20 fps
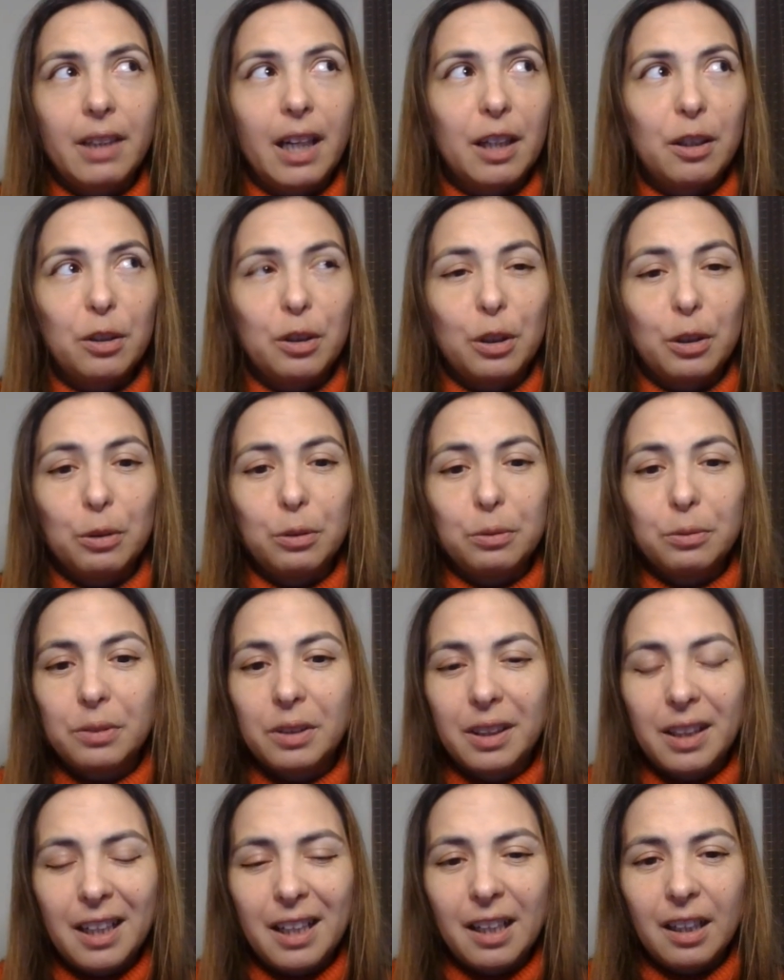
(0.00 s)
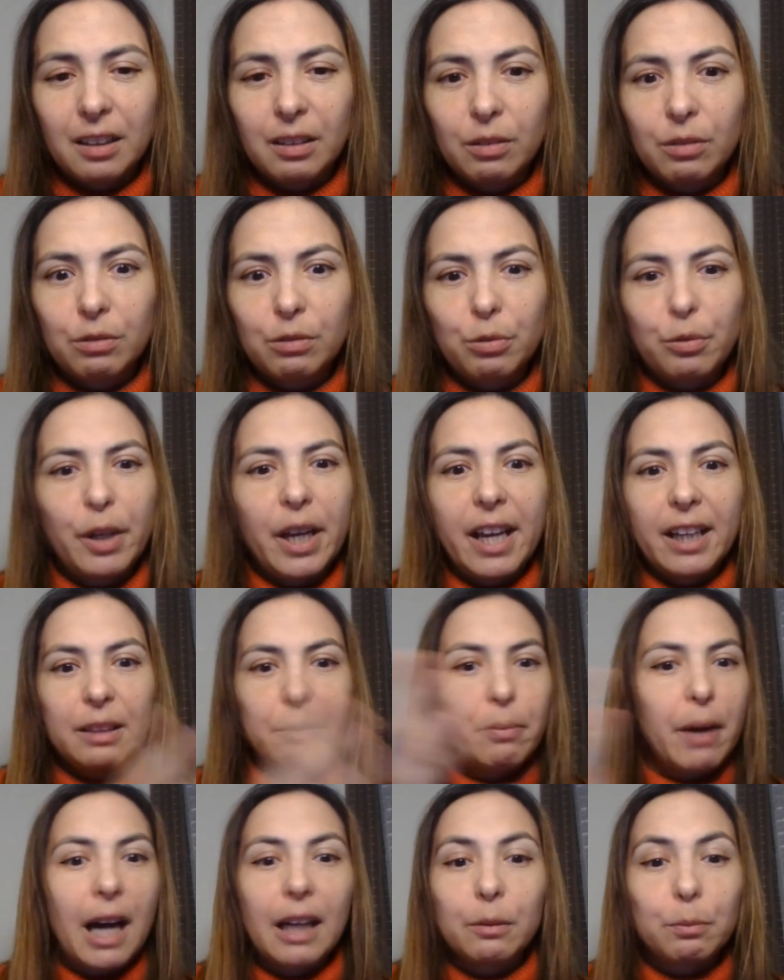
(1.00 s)
don't know,
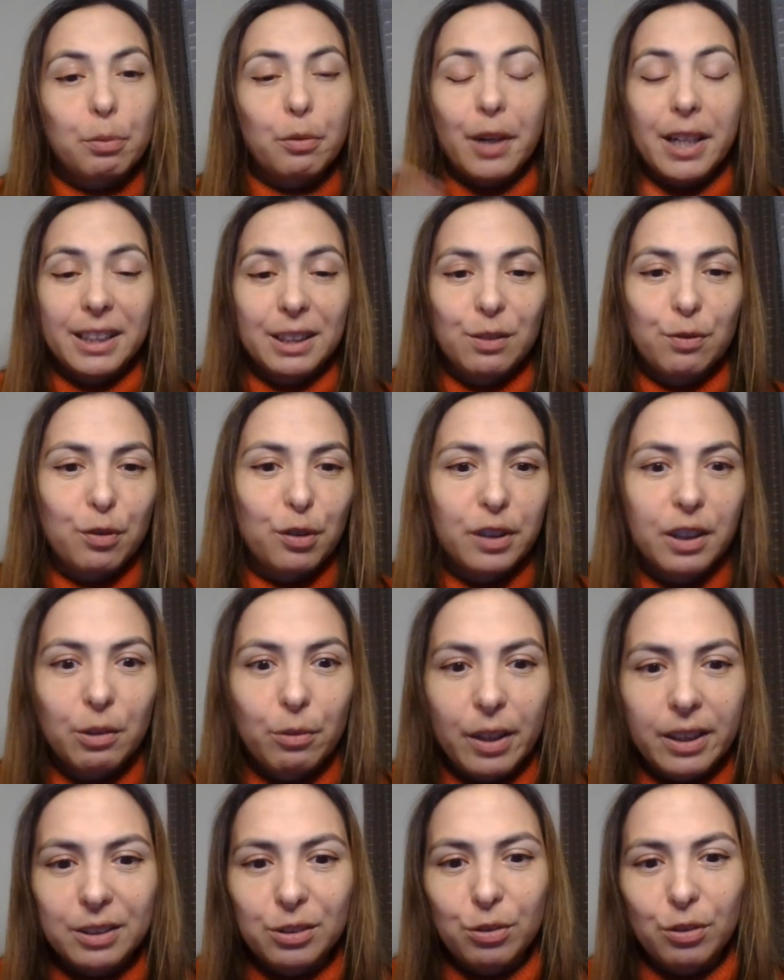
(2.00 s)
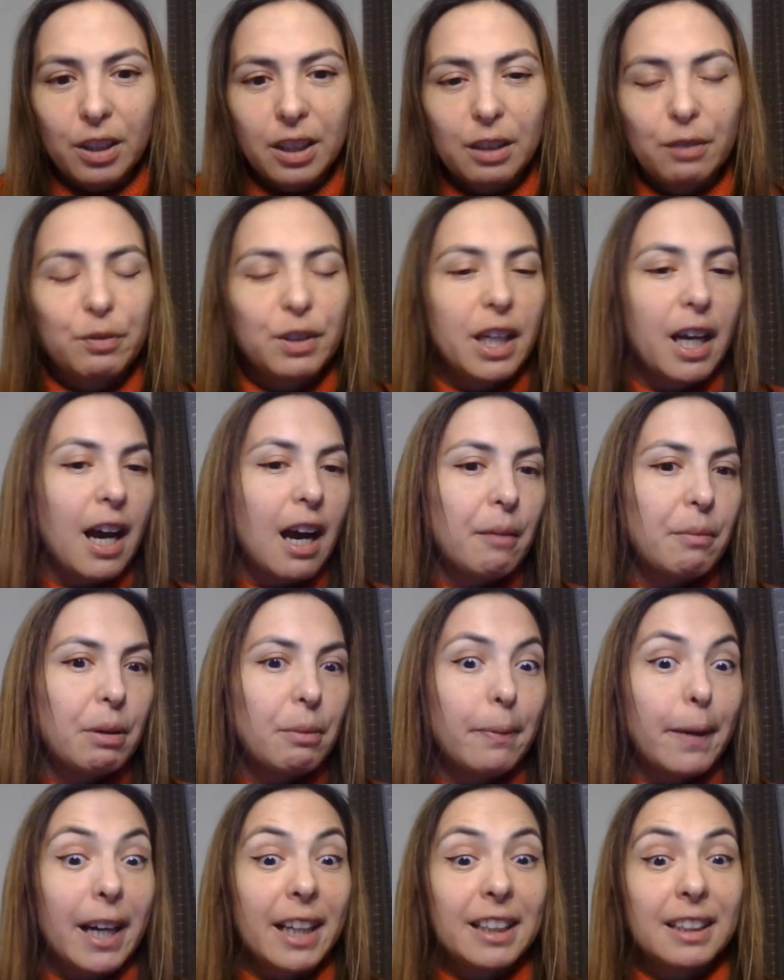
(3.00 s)
create bad press for the restaurant if they have
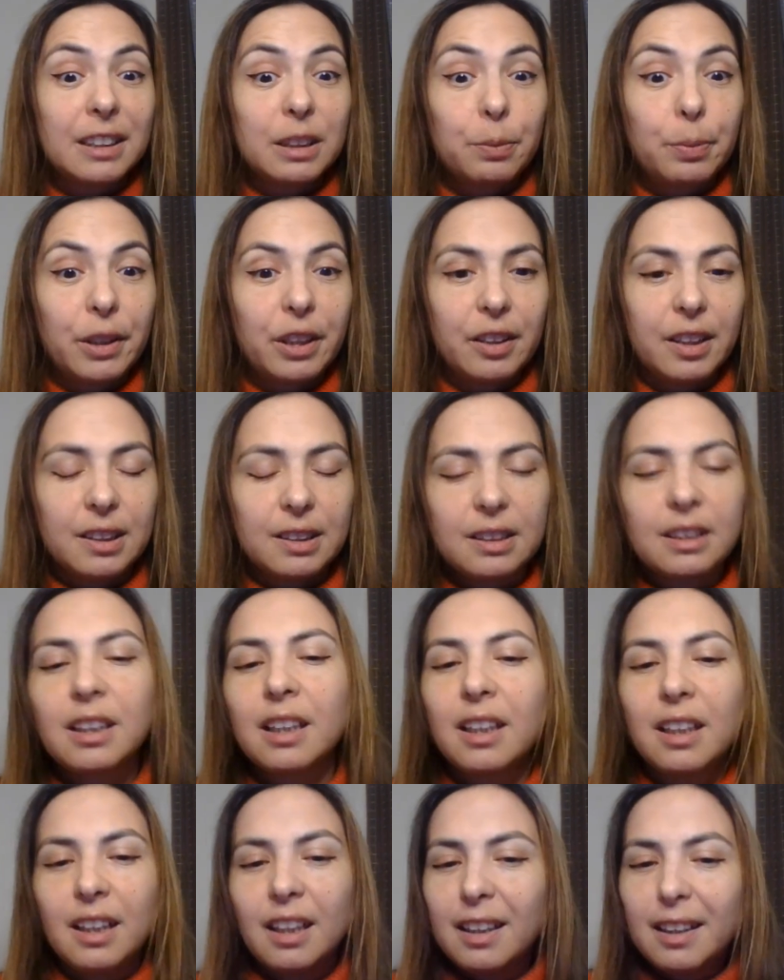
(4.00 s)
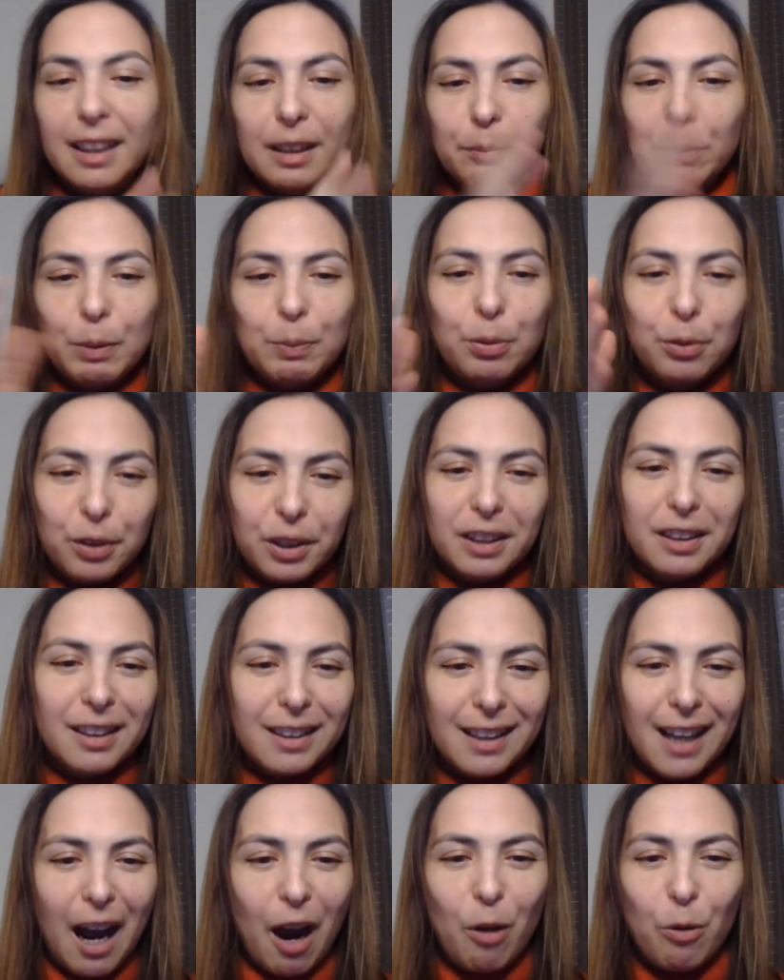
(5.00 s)
a bad experience. Let me put
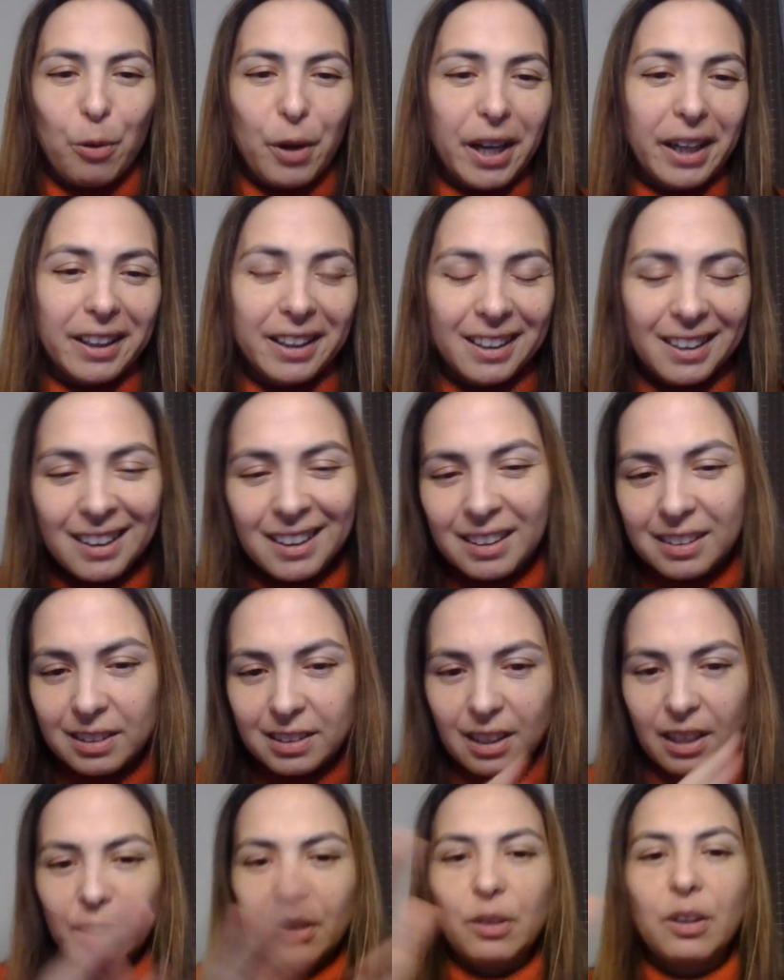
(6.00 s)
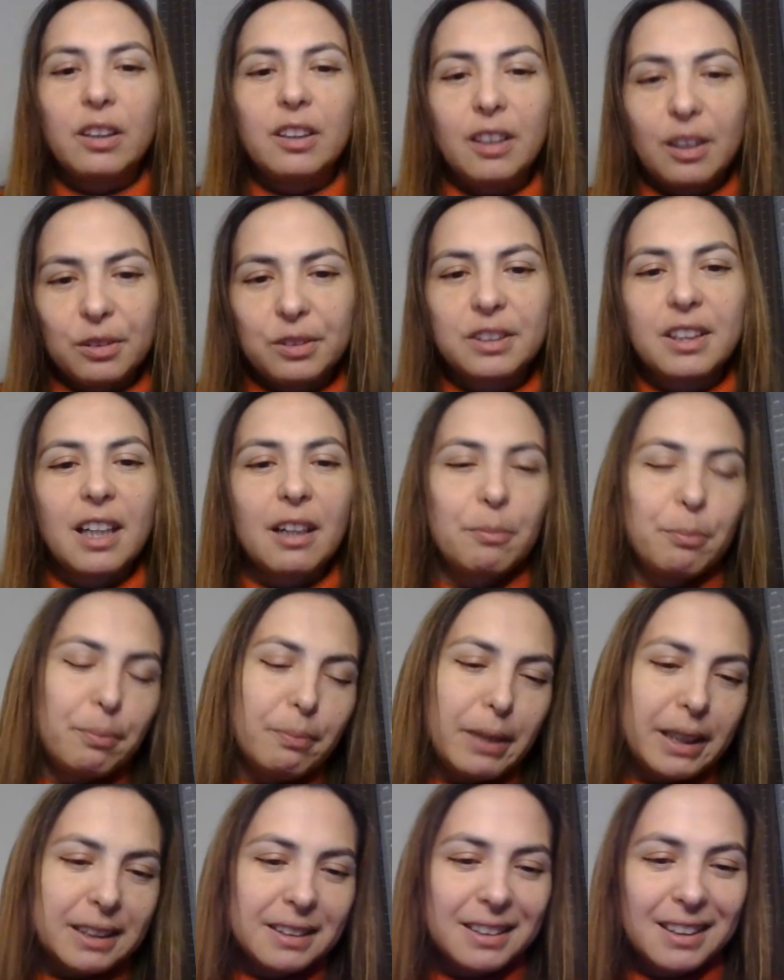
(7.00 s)
it that way. So those are
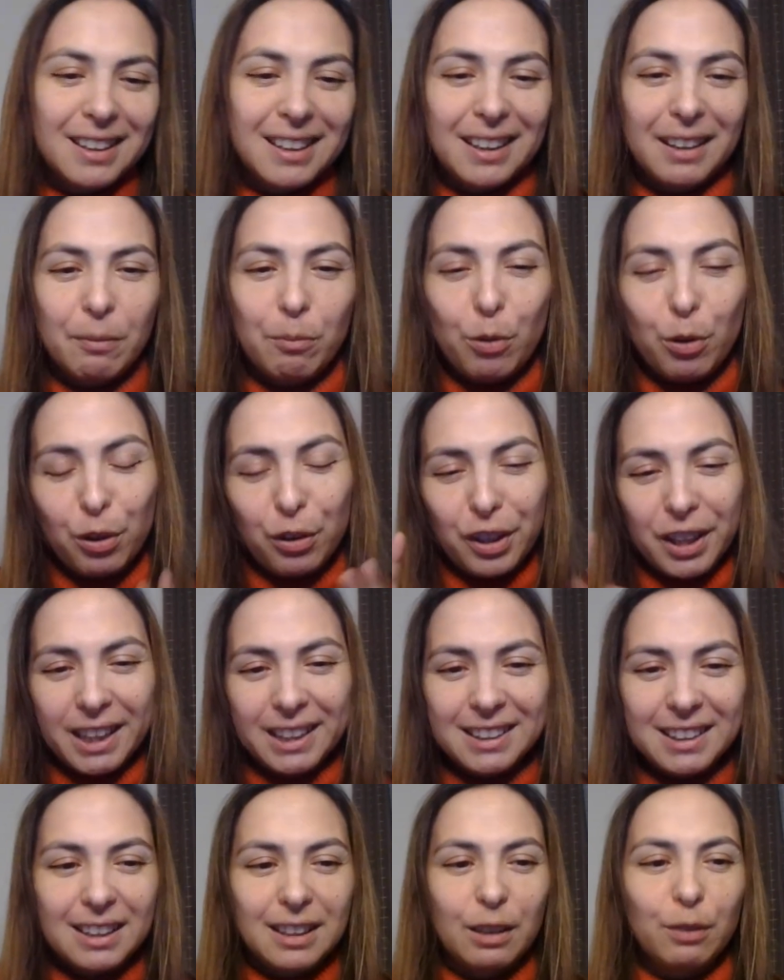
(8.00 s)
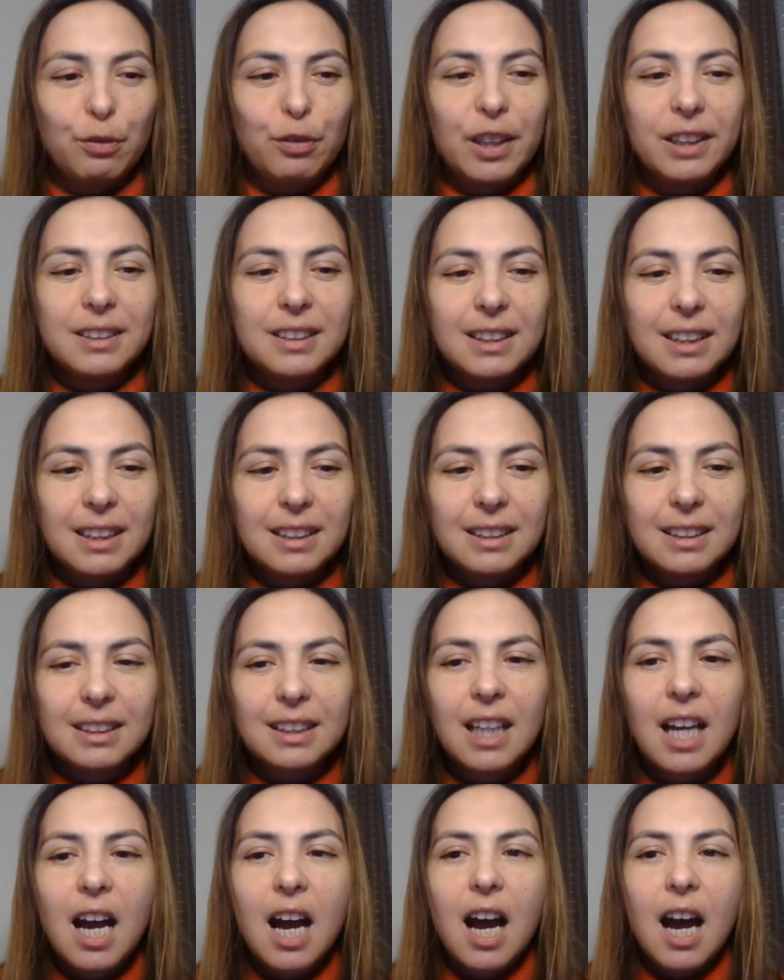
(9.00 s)
basically more or less the differences.